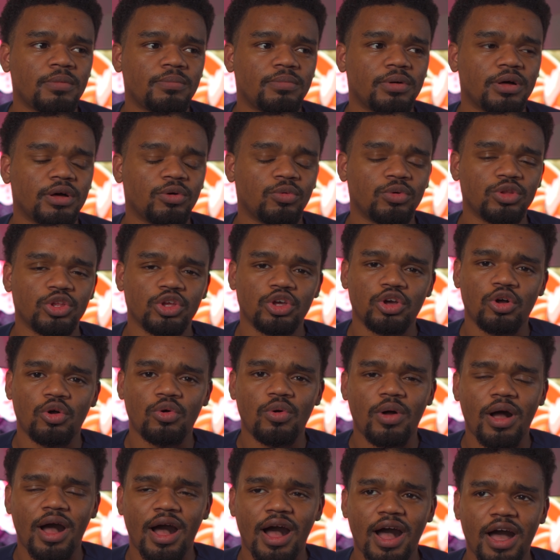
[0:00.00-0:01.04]
but when you
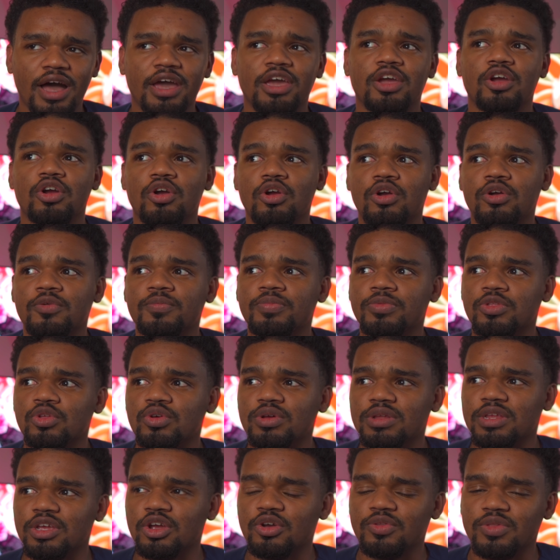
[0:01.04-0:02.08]
go higher, you
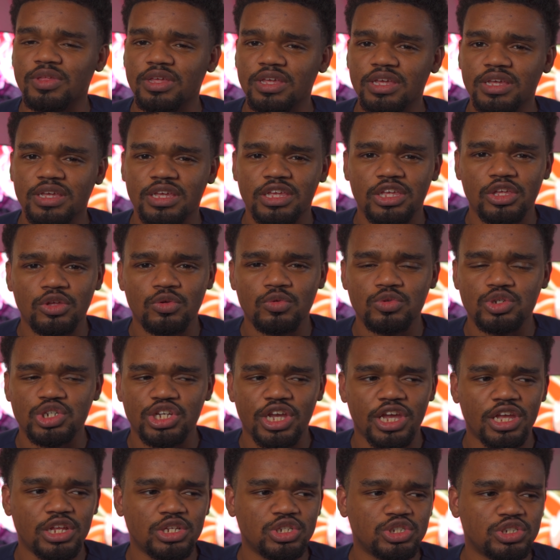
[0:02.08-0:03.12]
can hear the EQ
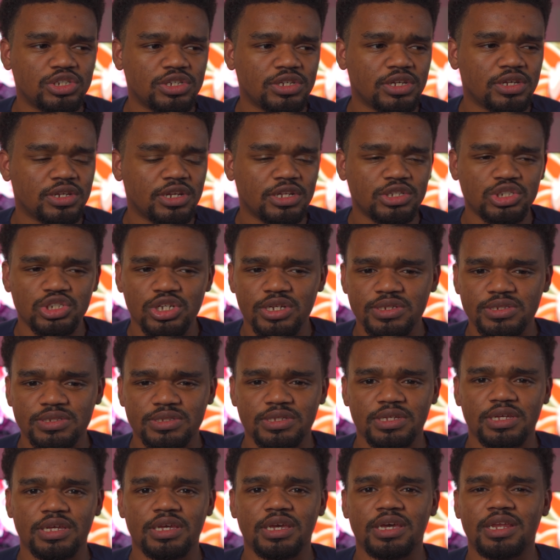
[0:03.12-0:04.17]
changing and
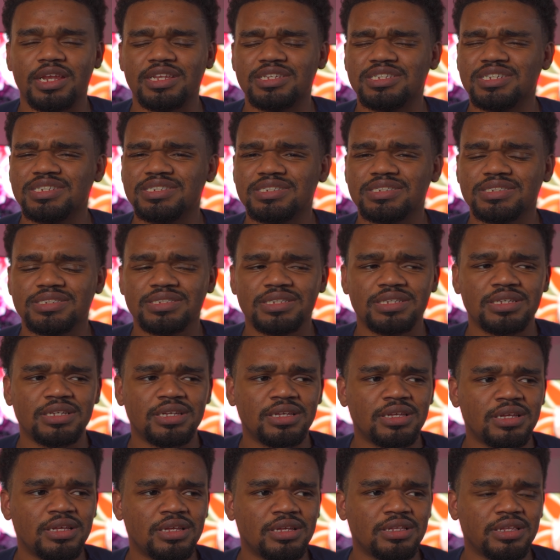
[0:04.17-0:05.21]
adjusting, and it just
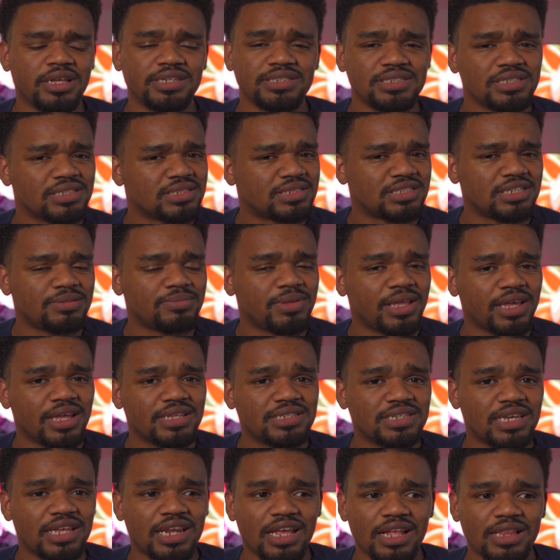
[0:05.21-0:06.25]
doesn't seem like
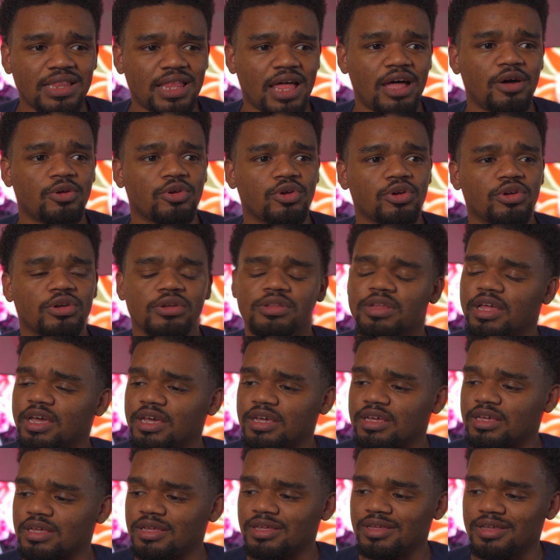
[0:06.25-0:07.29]
it's getting louder.
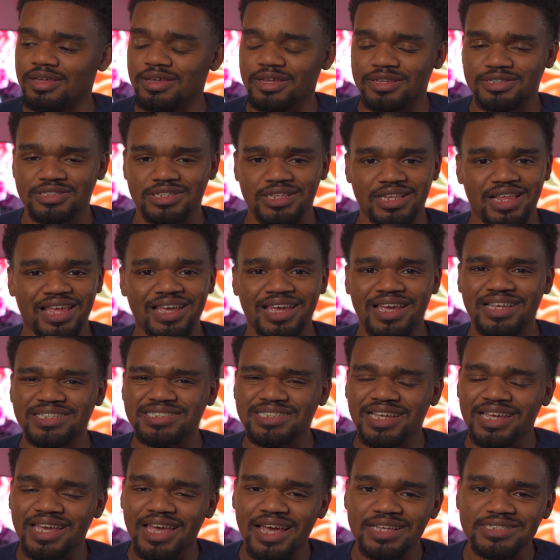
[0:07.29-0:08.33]
It's like
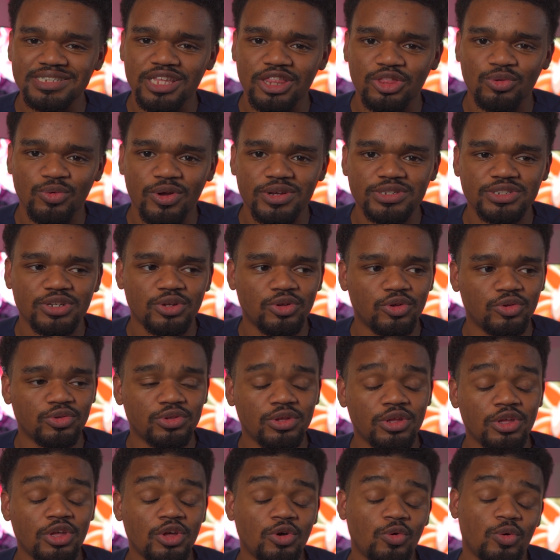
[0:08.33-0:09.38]
it has a threshold,
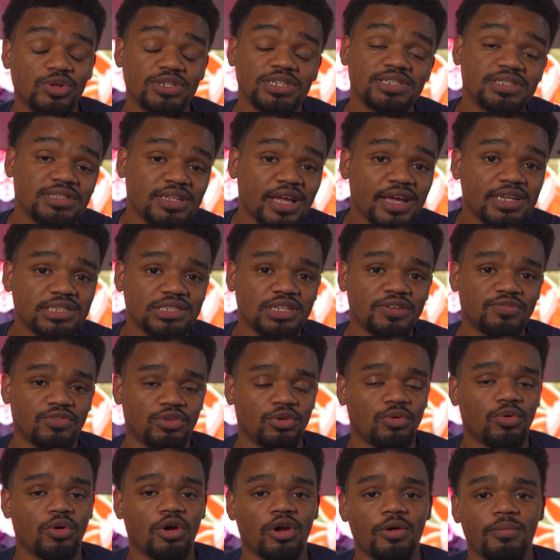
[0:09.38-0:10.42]
which is nice if
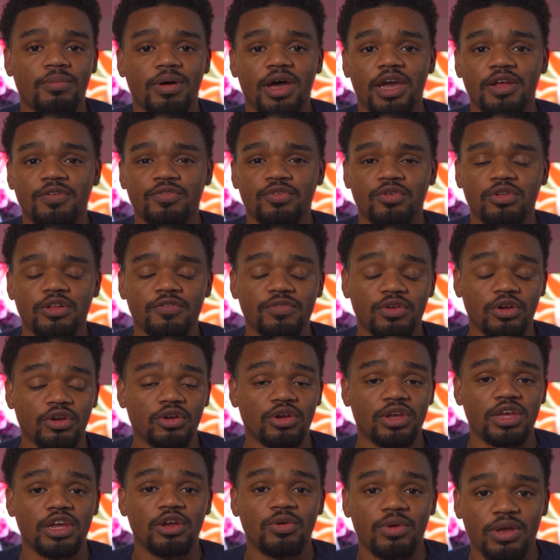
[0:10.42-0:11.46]
you are mindful of your
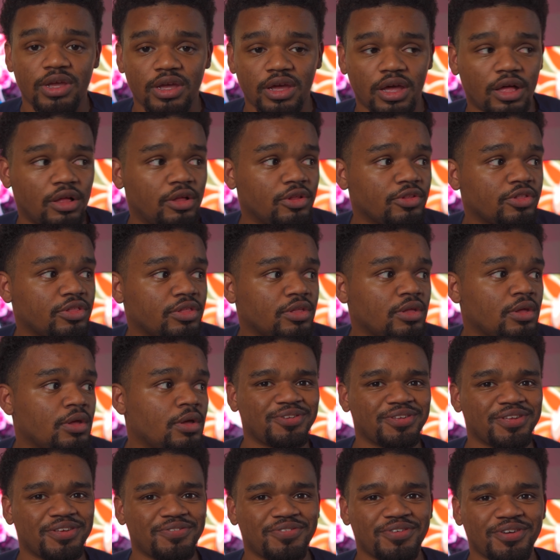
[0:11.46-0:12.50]
hearing health,
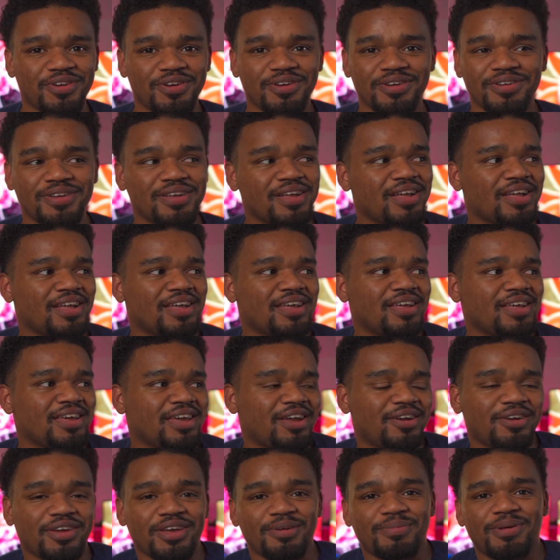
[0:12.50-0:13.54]
if you're
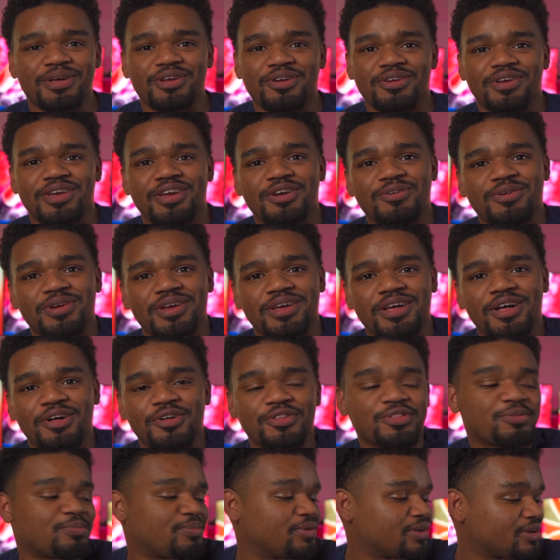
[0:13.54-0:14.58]
caring about your hearing
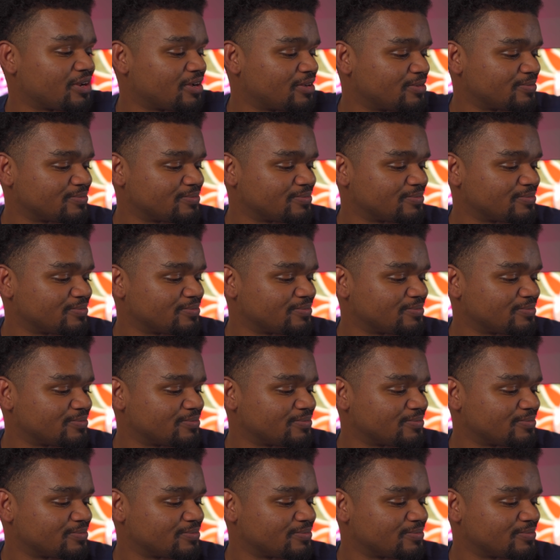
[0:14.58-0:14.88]
health. But